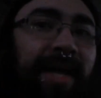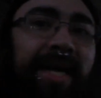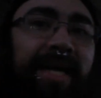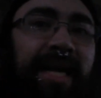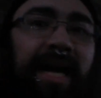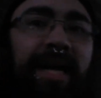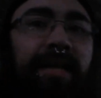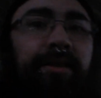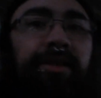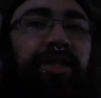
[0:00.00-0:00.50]
They
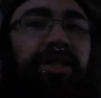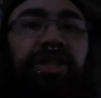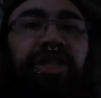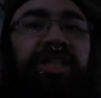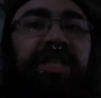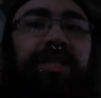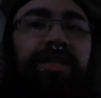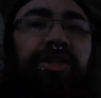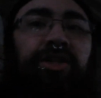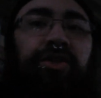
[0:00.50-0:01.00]
got their
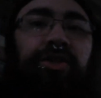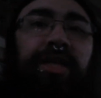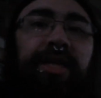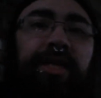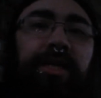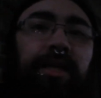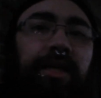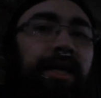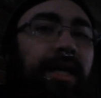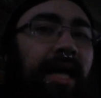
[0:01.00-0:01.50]
shit
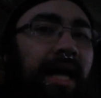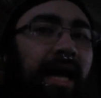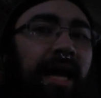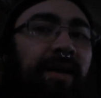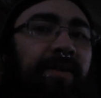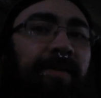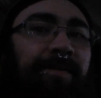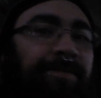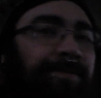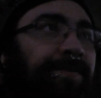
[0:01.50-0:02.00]
straight.
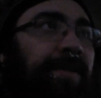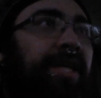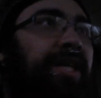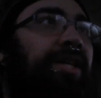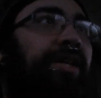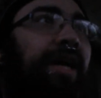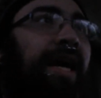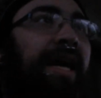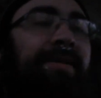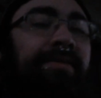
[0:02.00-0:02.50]
How the fuck
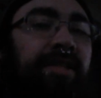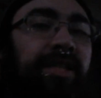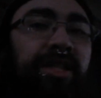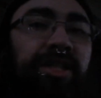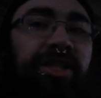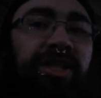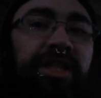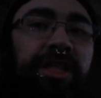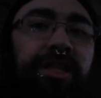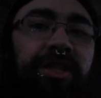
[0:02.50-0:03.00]
you having your
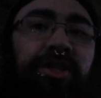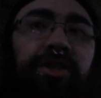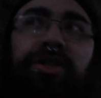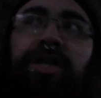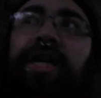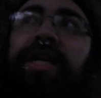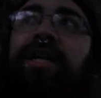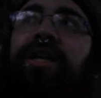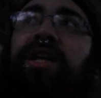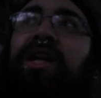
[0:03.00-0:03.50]
shit
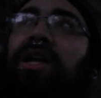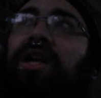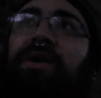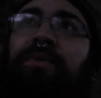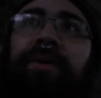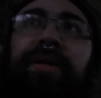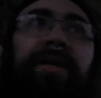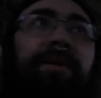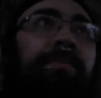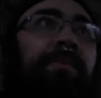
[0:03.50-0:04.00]
straight
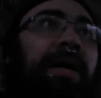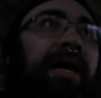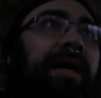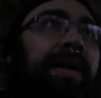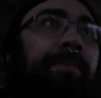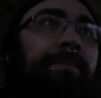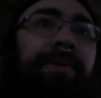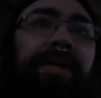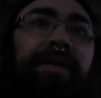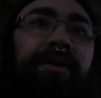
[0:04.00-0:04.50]
when you're
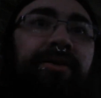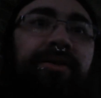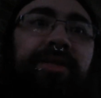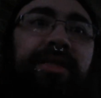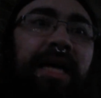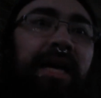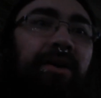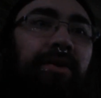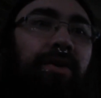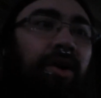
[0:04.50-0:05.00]
buying pills,
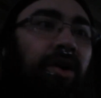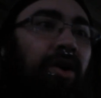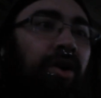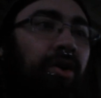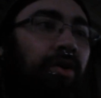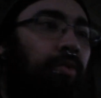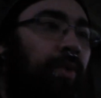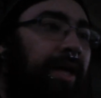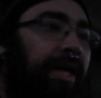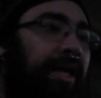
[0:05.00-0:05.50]

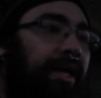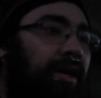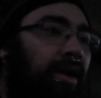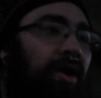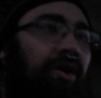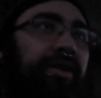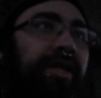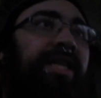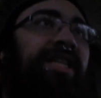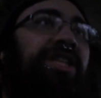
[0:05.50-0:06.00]
alcohol, weed,
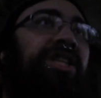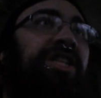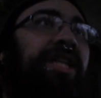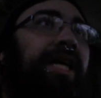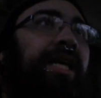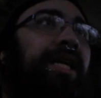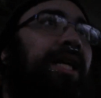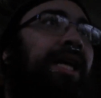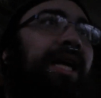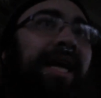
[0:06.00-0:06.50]
all this
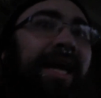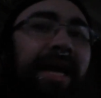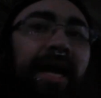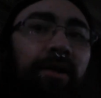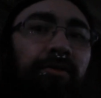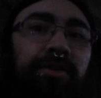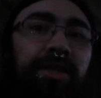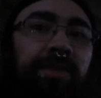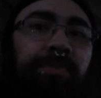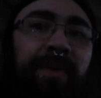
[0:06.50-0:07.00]
shit, and I
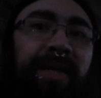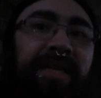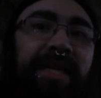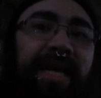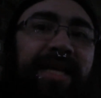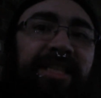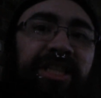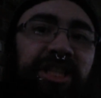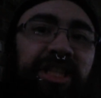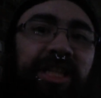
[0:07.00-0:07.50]
don't spend
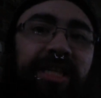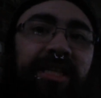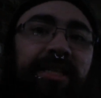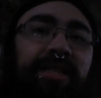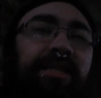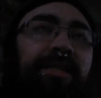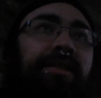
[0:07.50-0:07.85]
that shit,